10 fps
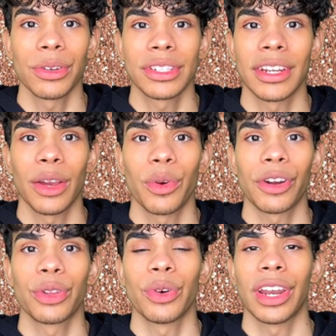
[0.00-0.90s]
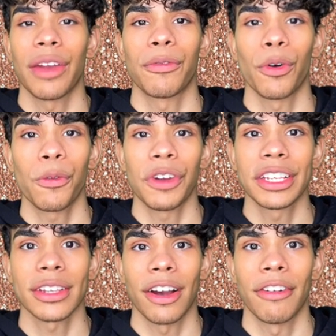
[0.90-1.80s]
Today we are doing a full
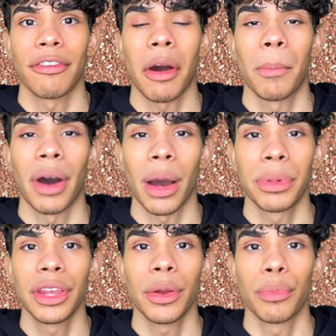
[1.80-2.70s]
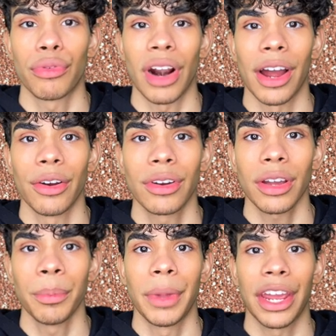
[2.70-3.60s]
face of a Bobbi Brown
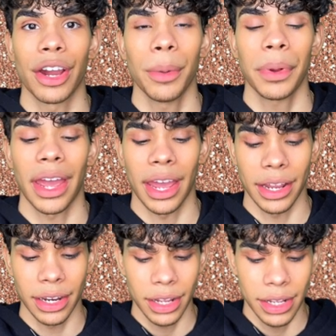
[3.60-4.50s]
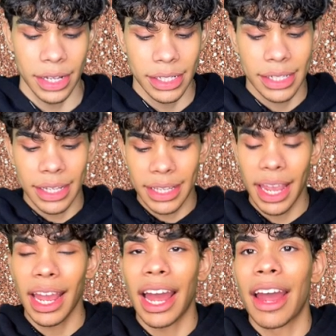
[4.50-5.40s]
makeup. And
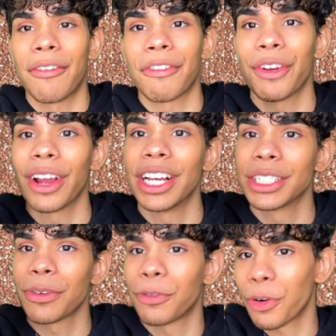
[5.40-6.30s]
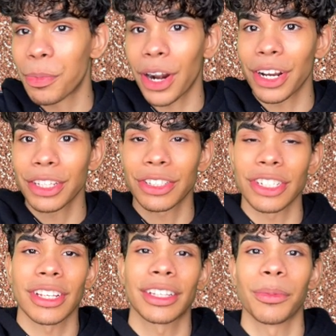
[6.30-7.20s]
today I have for you guys four products,
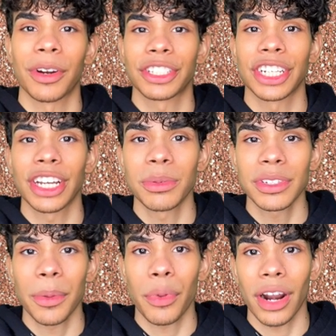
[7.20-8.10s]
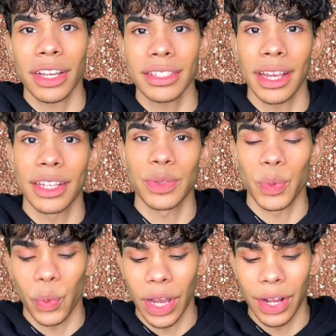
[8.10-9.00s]
just like the Marc Jacobs products as
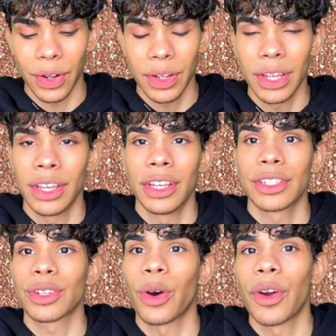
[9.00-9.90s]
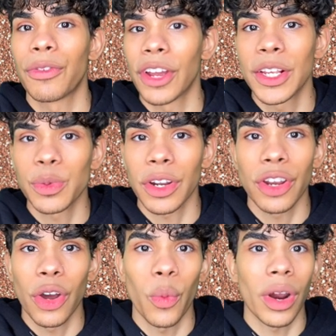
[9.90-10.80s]
well. So if you guys want to
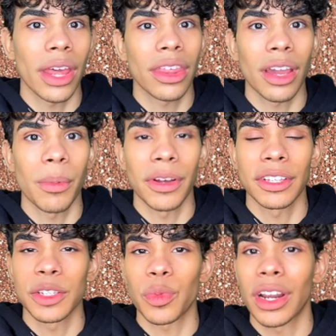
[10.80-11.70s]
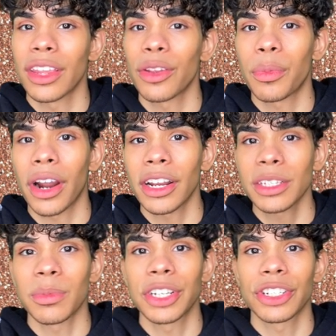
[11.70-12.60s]
know what I think about this brand and their products,
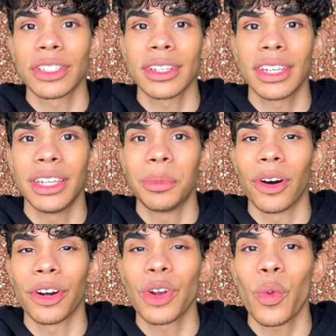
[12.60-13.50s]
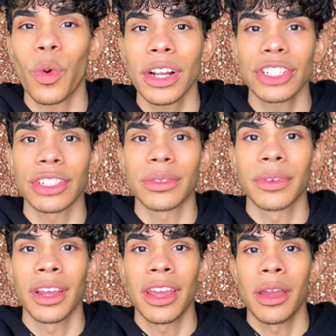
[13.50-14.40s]
make sure to keep on watching.
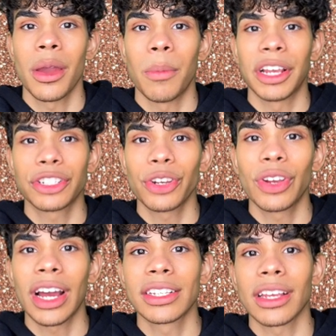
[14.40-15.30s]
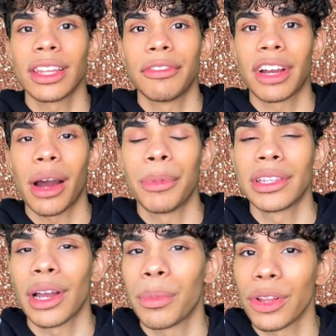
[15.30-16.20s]
Make sure you guys leave a comment
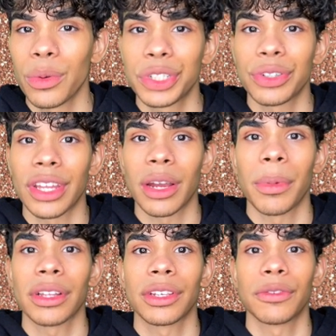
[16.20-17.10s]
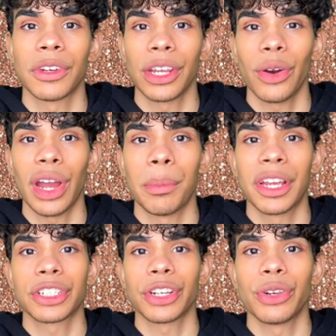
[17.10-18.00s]
down below what you think about this video. And make
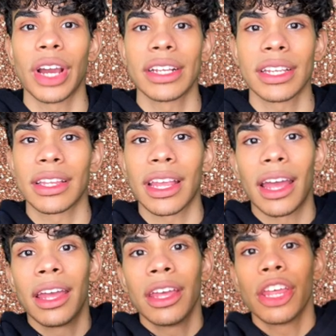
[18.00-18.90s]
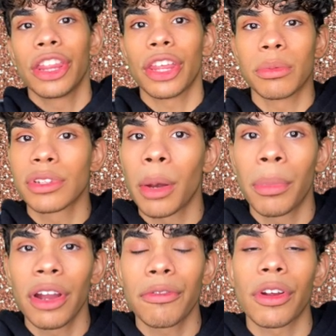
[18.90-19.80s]
sure you guys hit that thumbs up
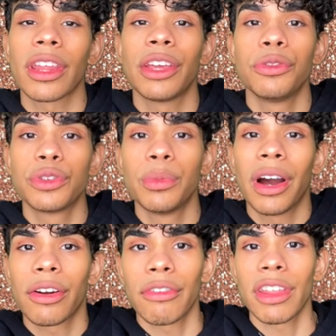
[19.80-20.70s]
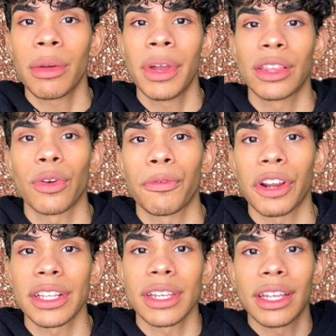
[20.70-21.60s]
button for that YouTube algorithm. And don't
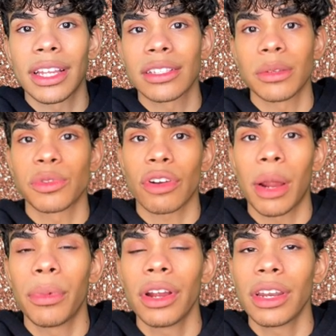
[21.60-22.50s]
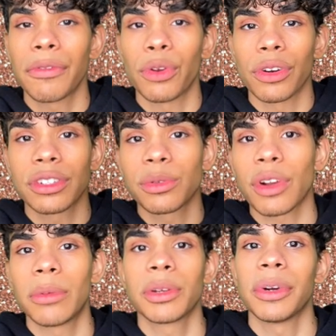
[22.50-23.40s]
forget to hit that subscribe button if you aren't
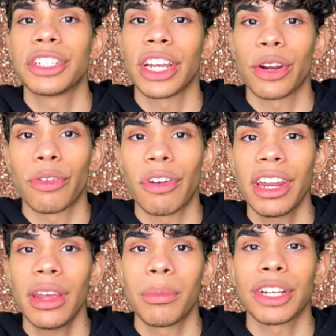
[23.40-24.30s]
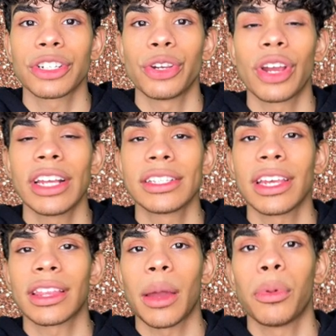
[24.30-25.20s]
subscribed to my channel already. And make sure you guys
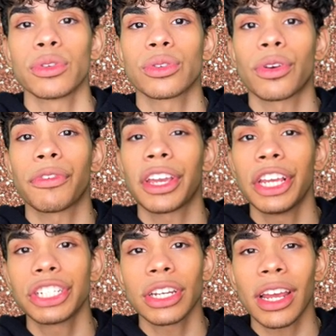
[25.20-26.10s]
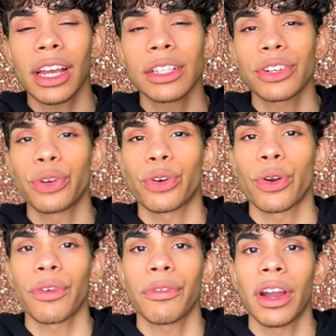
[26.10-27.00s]
hit that post notification icon so you're
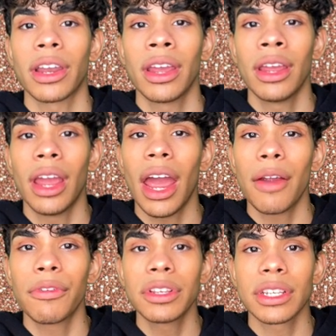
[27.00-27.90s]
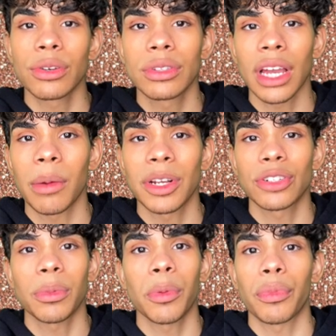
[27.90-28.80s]
notified every single time I
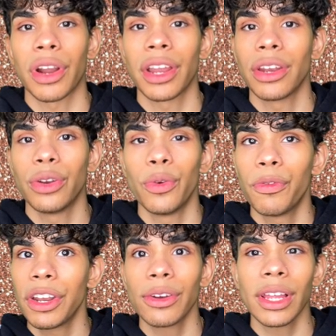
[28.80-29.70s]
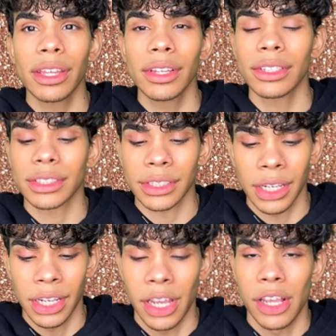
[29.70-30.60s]
drop a brand new video like this.
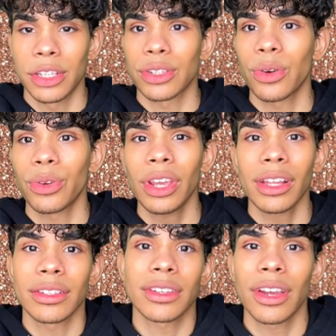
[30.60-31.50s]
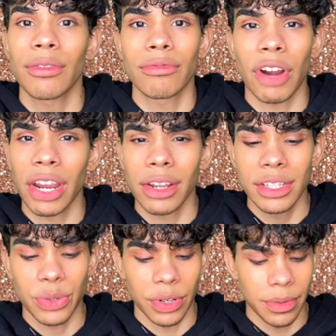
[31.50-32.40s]
So yeah, let's get right
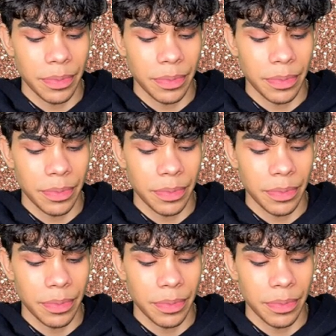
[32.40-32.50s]
into it.